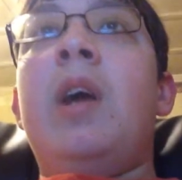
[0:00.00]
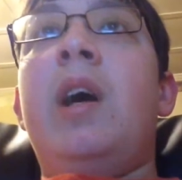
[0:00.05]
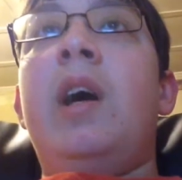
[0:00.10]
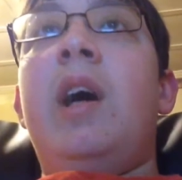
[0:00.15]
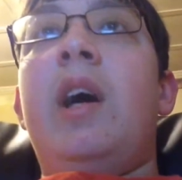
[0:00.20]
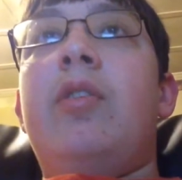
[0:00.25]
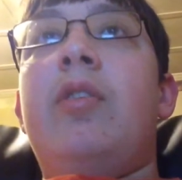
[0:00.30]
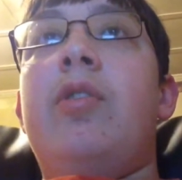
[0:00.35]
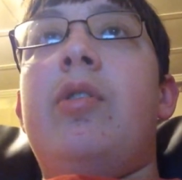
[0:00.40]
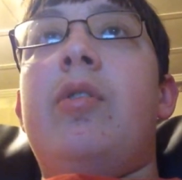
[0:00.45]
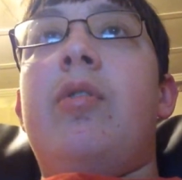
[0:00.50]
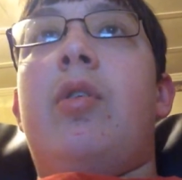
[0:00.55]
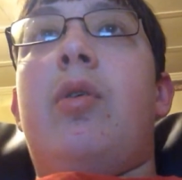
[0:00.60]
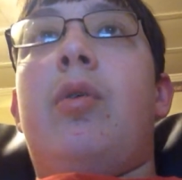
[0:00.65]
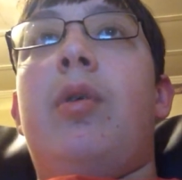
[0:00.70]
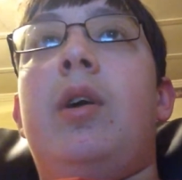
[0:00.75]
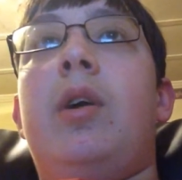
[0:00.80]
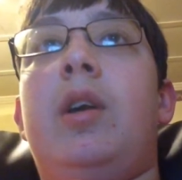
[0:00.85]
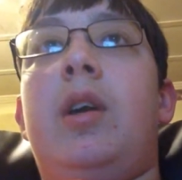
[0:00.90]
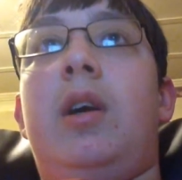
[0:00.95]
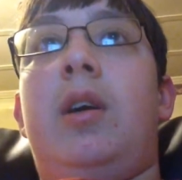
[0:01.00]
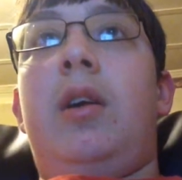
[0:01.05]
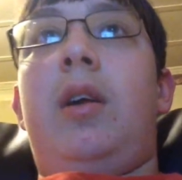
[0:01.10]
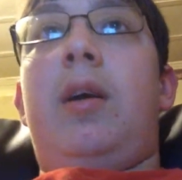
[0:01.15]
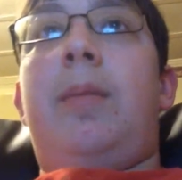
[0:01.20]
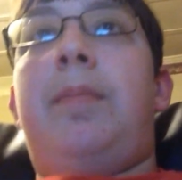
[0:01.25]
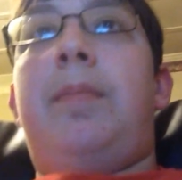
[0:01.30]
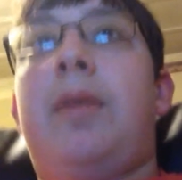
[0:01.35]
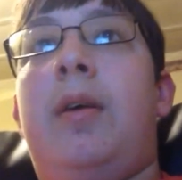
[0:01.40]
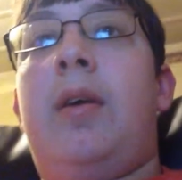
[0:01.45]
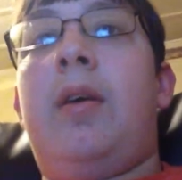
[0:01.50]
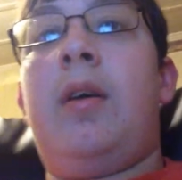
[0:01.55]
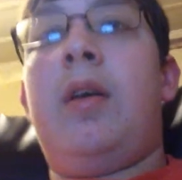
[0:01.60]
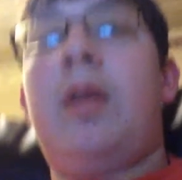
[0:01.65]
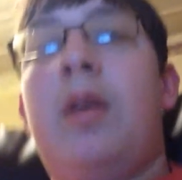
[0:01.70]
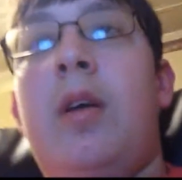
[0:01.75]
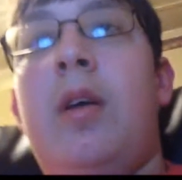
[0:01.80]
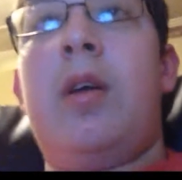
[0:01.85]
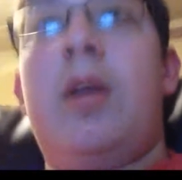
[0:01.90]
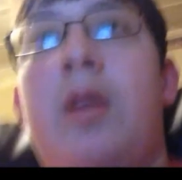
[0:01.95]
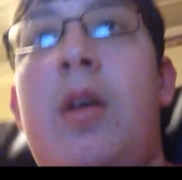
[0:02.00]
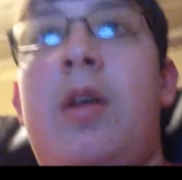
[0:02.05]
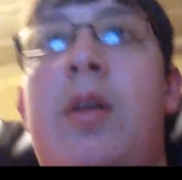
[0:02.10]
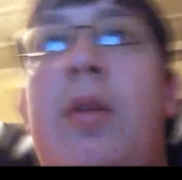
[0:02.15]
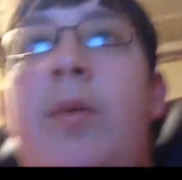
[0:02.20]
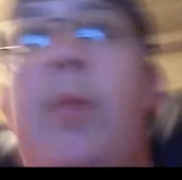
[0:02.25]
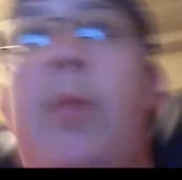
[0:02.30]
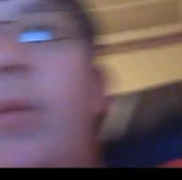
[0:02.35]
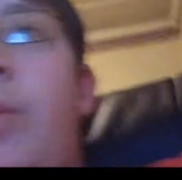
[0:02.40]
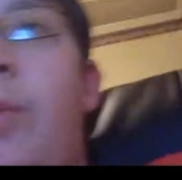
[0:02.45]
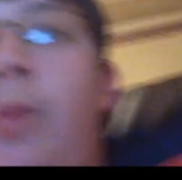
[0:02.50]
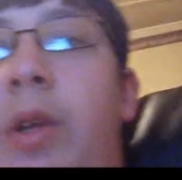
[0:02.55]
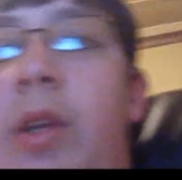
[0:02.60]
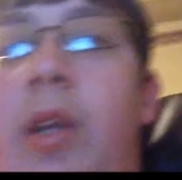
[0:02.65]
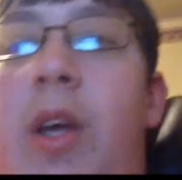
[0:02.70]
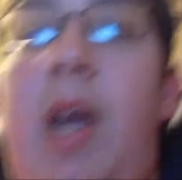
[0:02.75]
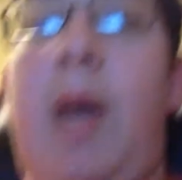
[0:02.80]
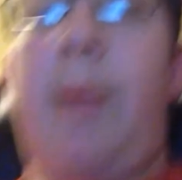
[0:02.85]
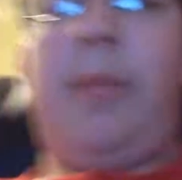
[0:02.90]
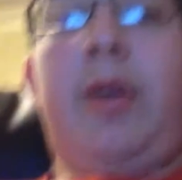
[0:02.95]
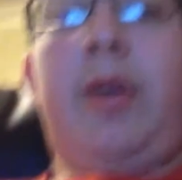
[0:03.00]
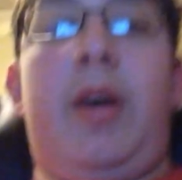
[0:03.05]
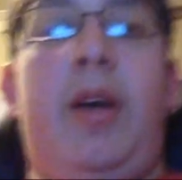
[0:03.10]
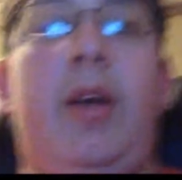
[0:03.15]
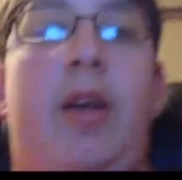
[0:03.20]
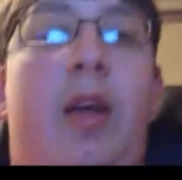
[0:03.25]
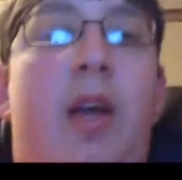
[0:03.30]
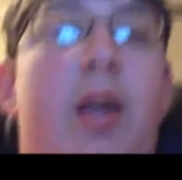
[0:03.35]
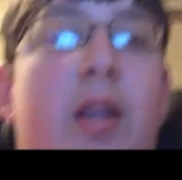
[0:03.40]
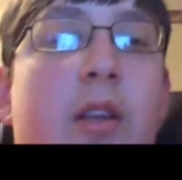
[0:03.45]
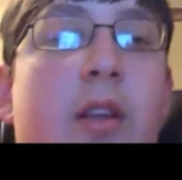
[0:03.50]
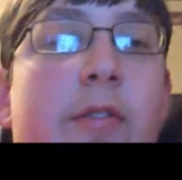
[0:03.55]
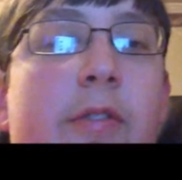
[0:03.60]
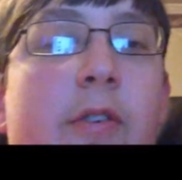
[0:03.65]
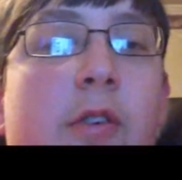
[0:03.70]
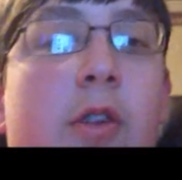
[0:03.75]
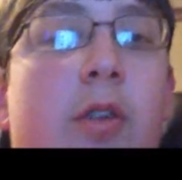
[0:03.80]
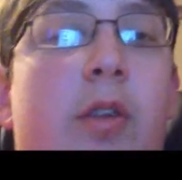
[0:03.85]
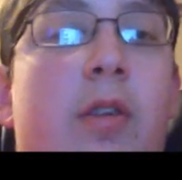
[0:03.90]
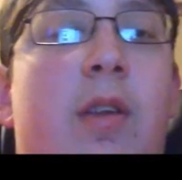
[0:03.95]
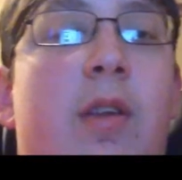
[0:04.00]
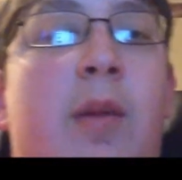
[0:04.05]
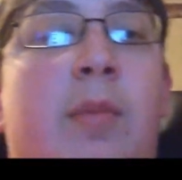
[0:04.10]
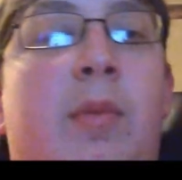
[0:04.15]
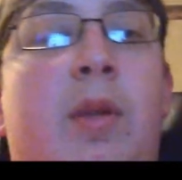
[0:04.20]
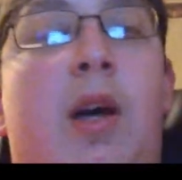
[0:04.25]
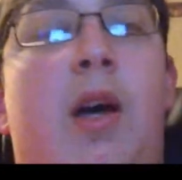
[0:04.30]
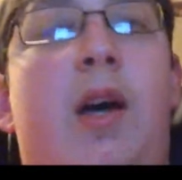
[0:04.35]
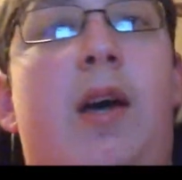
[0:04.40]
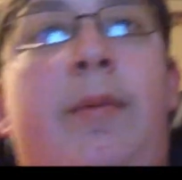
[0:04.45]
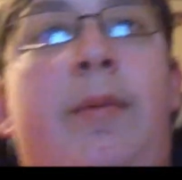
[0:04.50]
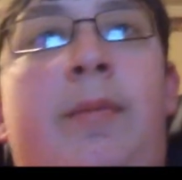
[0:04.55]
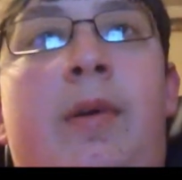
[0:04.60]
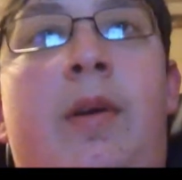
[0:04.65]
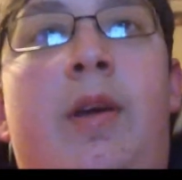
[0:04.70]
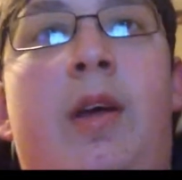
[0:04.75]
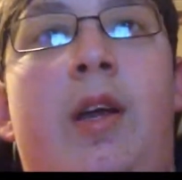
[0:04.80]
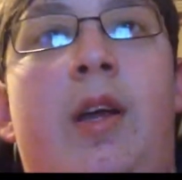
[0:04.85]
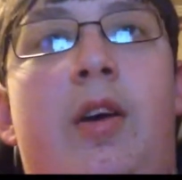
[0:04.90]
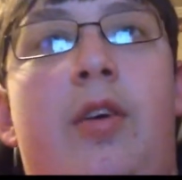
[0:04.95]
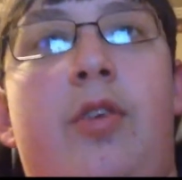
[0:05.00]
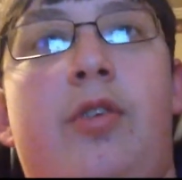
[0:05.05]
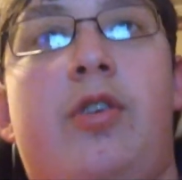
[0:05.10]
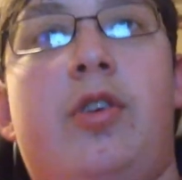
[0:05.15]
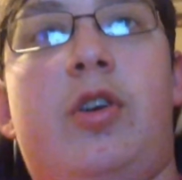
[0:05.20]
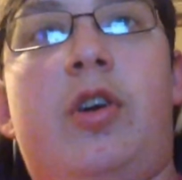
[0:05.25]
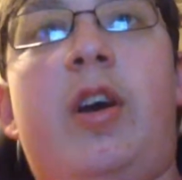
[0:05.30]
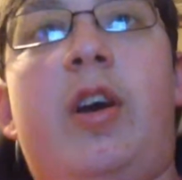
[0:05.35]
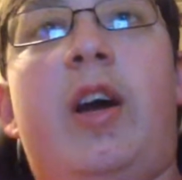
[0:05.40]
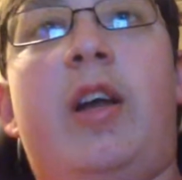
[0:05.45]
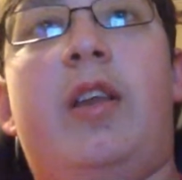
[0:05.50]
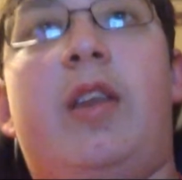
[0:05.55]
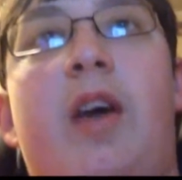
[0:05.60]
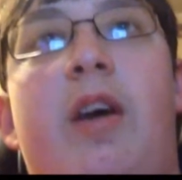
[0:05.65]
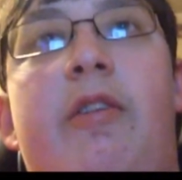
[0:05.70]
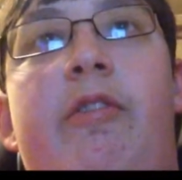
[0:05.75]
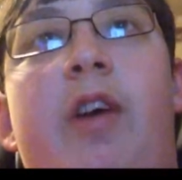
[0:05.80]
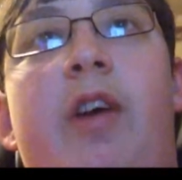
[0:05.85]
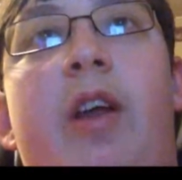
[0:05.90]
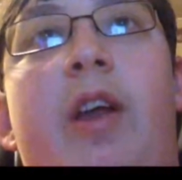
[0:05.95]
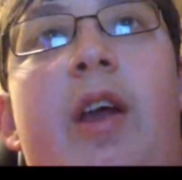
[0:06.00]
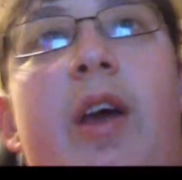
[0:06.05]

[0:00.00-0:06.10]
I actually recorded a clip with the camera and the phone at the same time, and I'll show you guys that right